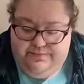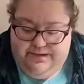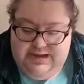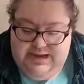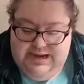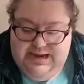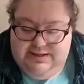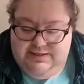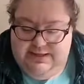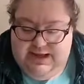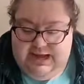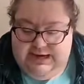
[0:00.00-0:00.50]

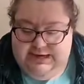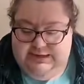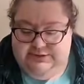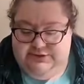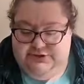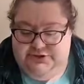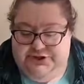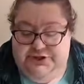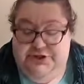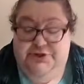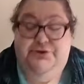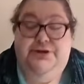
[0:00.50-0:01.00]
And that is
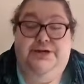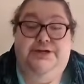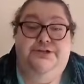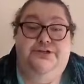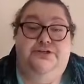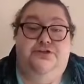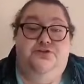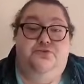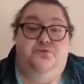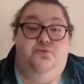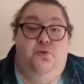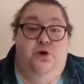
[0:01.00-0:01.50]

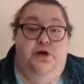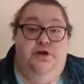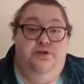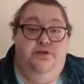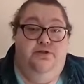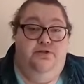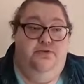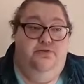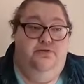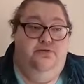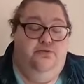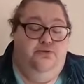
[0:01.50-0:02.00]
generations
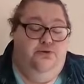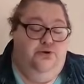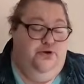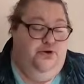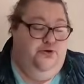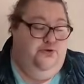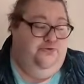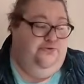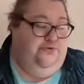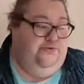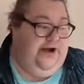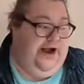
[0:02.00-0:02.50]
1
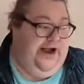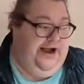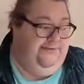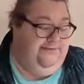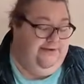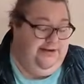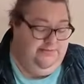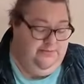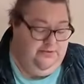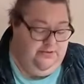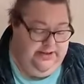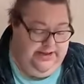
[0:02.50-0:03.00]
through 5,
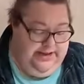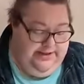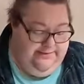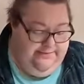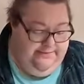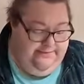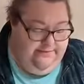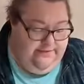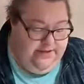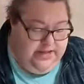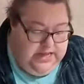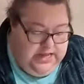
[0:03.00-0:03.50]
I
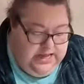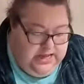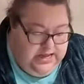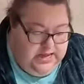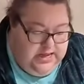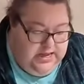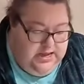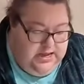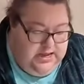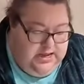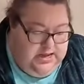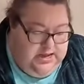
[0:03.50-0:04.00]
believe.
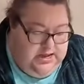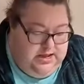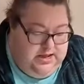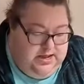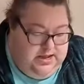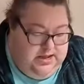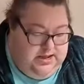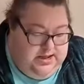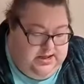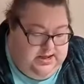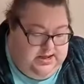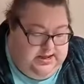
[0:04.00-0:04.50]

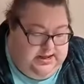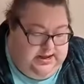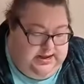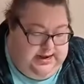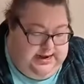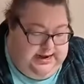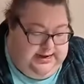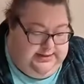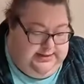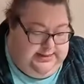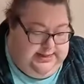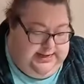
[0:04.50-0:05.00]

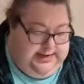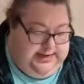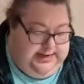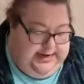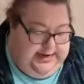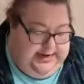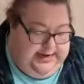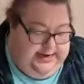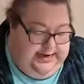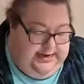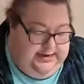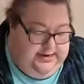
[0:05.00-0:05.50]
And
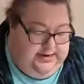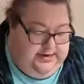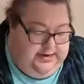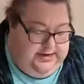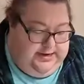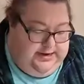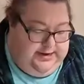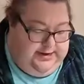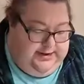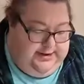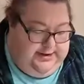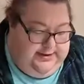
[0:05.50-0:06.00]
then
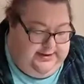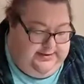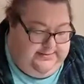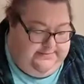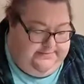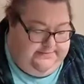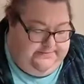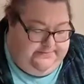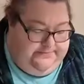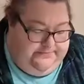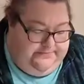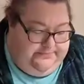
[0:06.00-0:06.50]

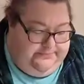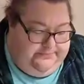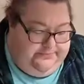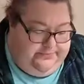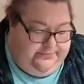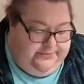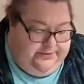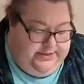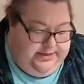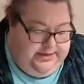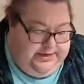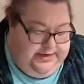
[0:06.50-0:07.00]

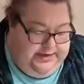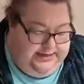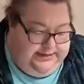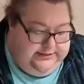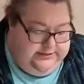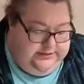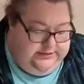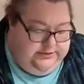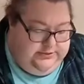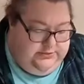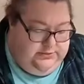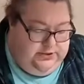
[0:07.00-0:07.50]
the
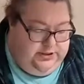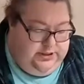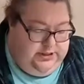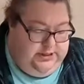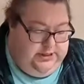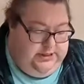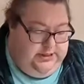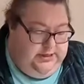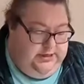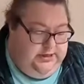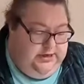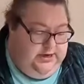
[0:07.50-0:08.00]
next
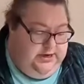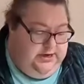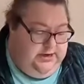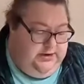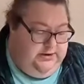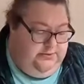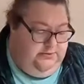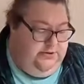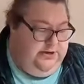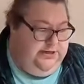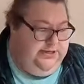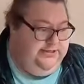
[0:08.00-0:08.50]
one
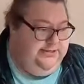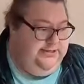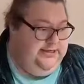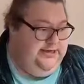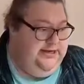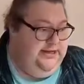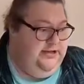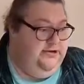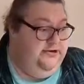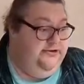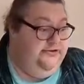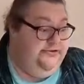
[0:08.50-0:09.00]
was
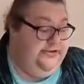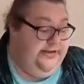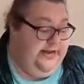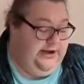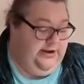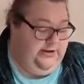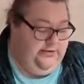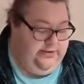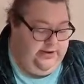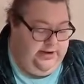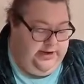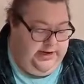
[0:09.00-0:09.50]
another
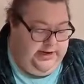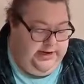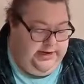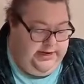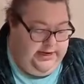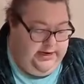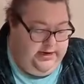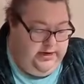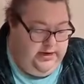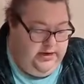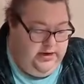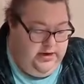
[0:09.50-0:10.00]
Sal that I
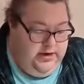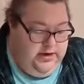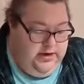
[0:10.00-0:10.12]
did.